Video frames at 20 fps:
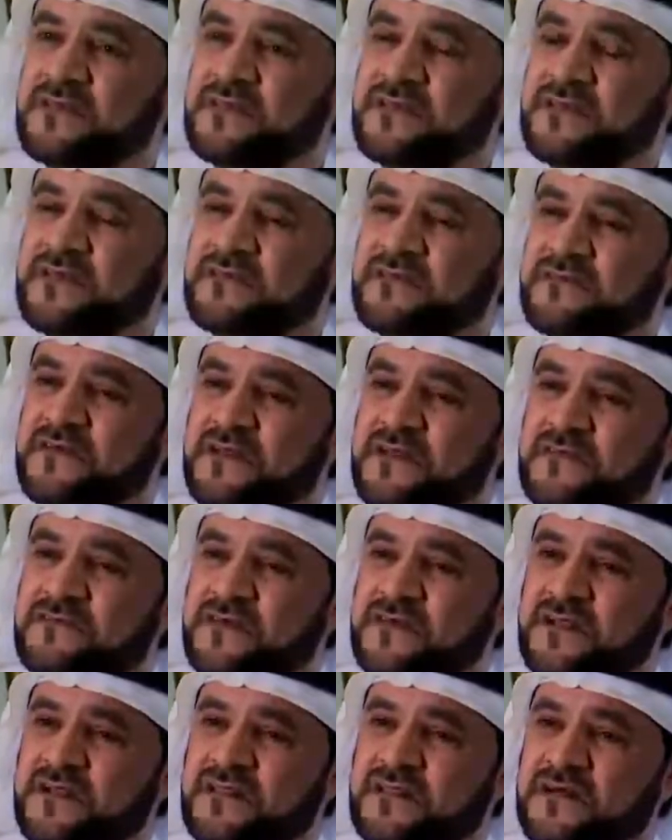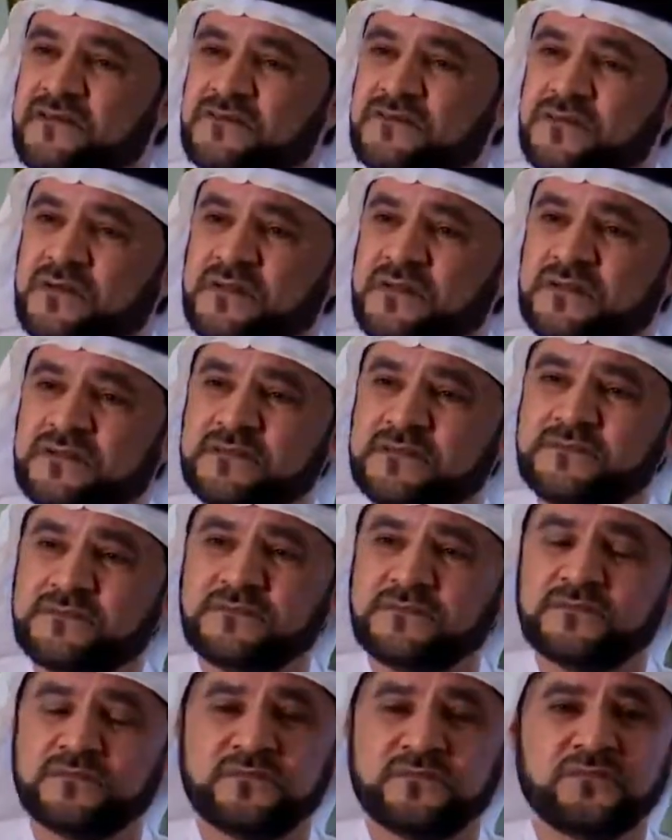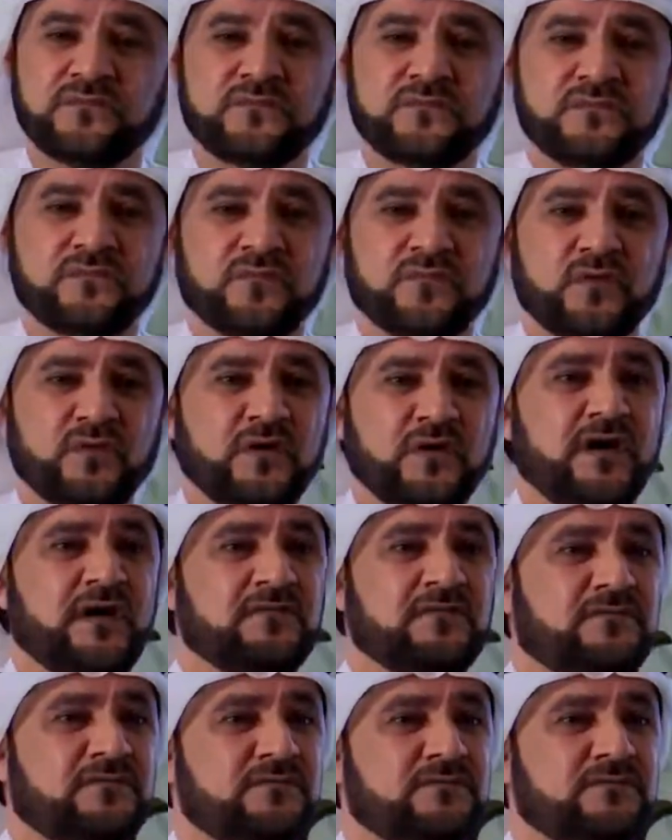the very, very loved one you have.